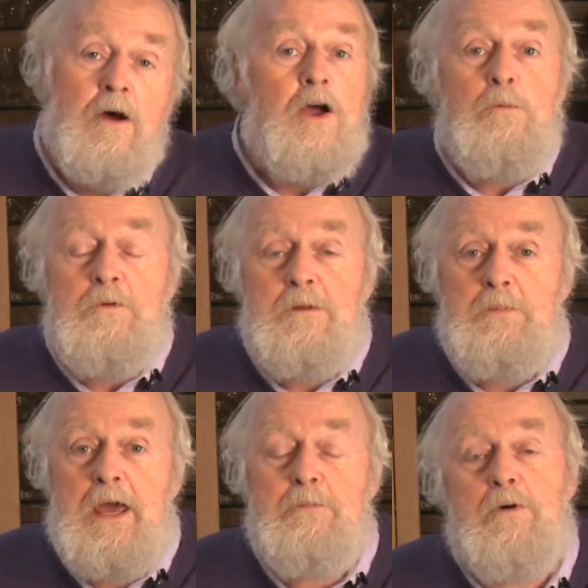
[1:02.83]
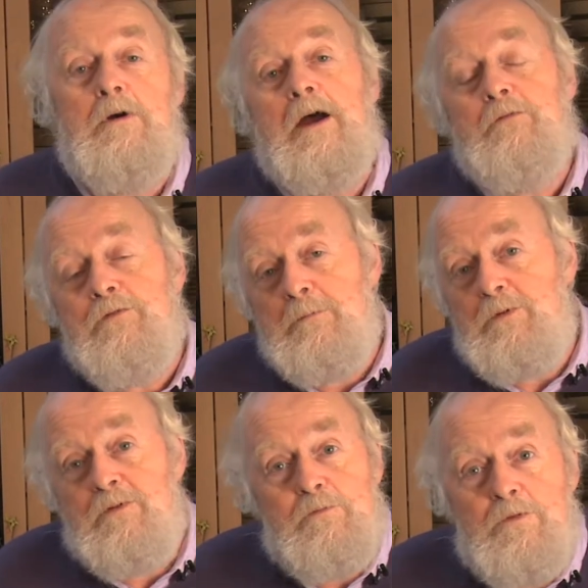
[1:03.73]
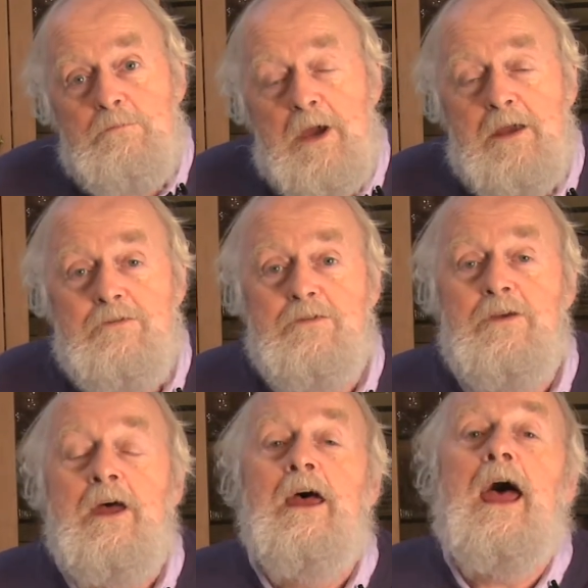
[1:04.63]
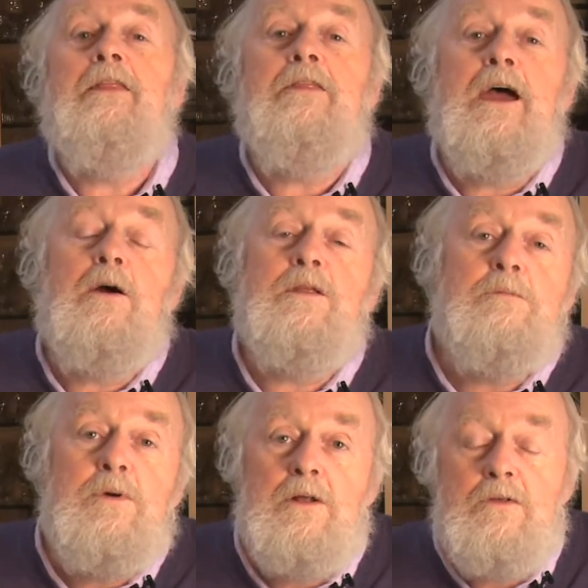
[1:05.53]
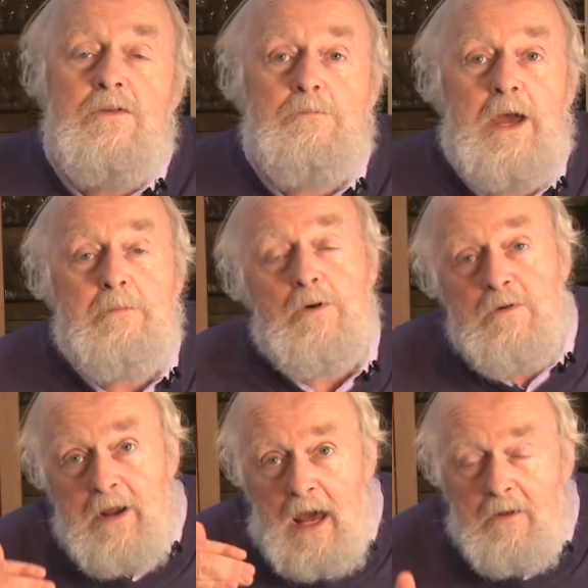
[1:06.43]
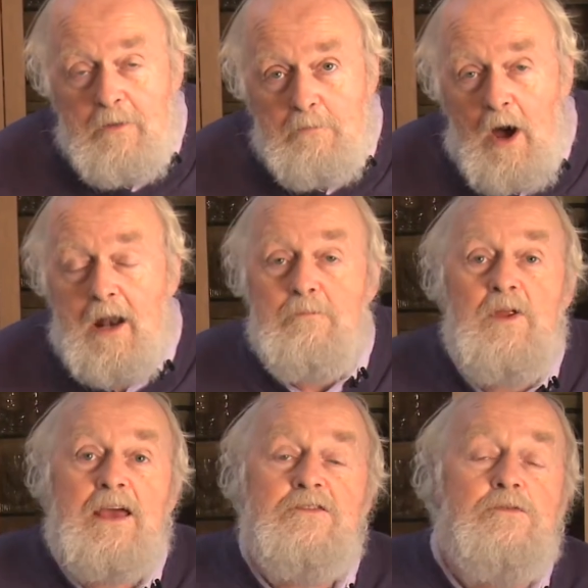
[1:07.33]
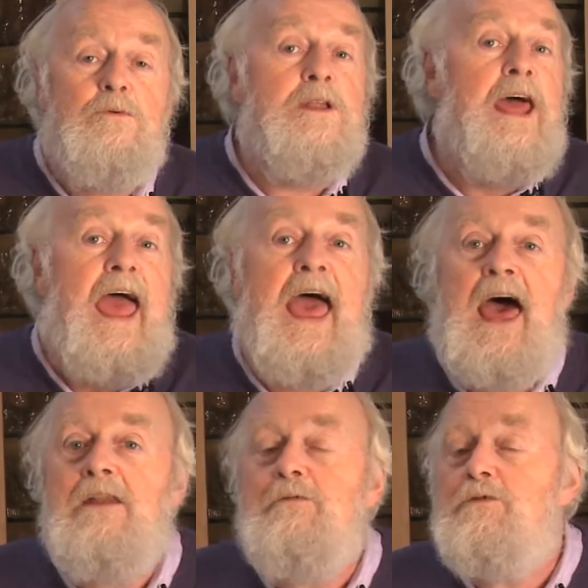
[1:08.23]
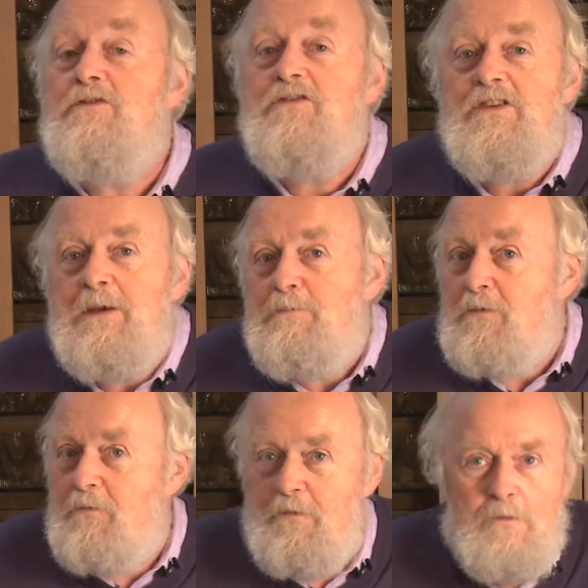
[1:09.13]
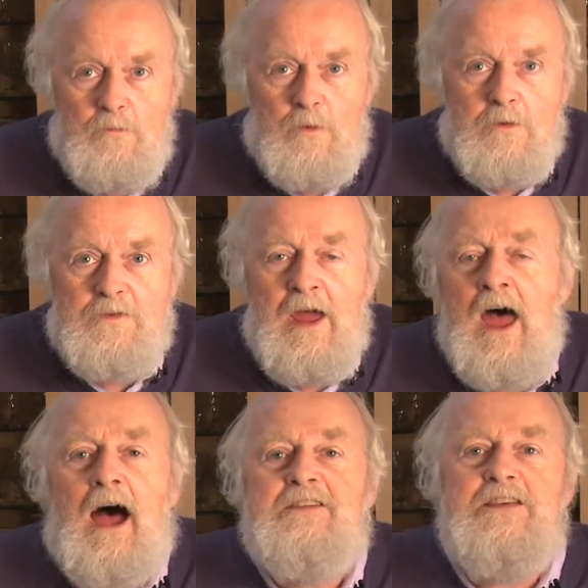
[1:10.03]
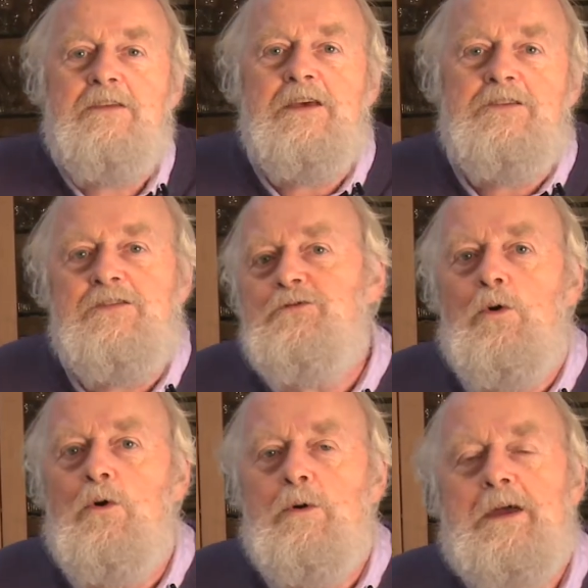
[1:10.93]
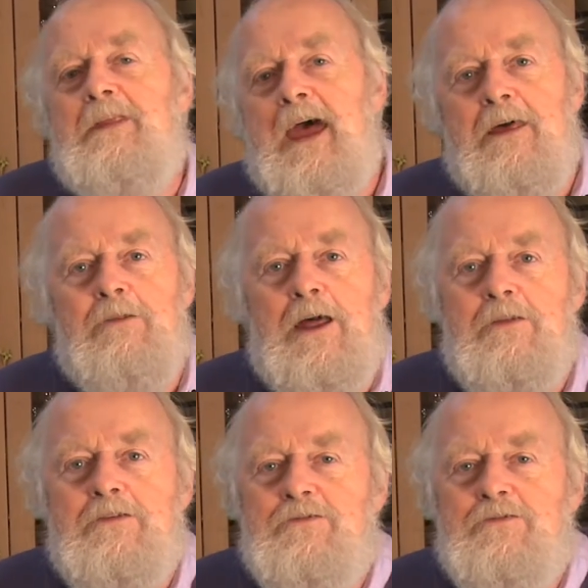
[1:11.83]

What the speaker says: I open the paper, I flipping through the pages, and there in the middle of the paper, down at the bottom, next to an ad for cheap funerals, I see this story, and the headline of the